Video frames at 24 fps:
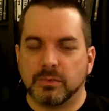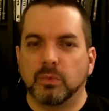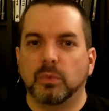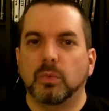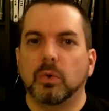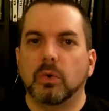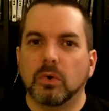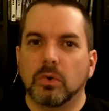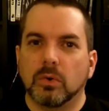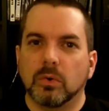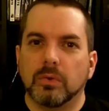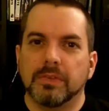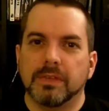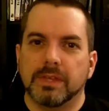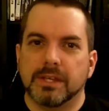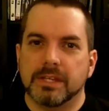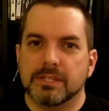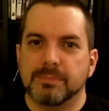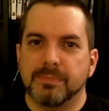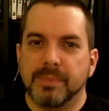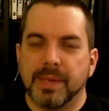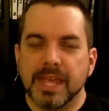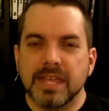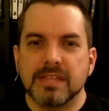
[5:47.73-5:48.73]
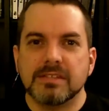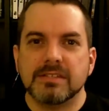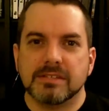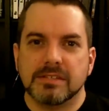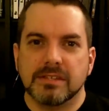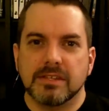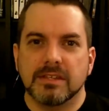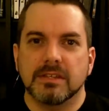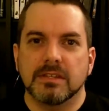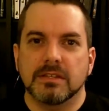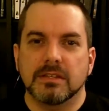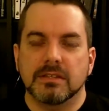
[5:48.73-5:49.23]
world that it's based
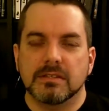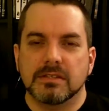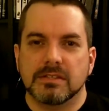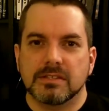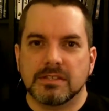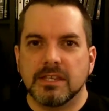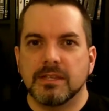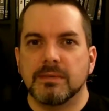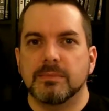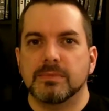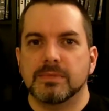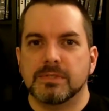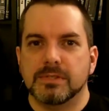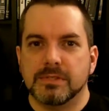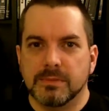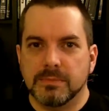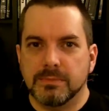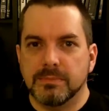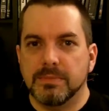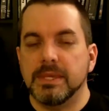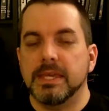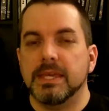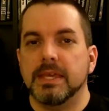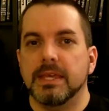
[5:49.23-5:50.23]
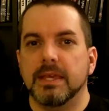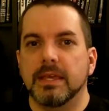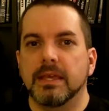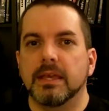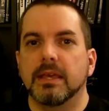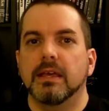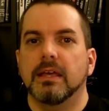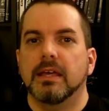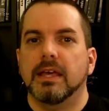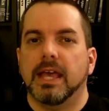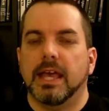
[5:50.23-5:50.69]
in seems to be,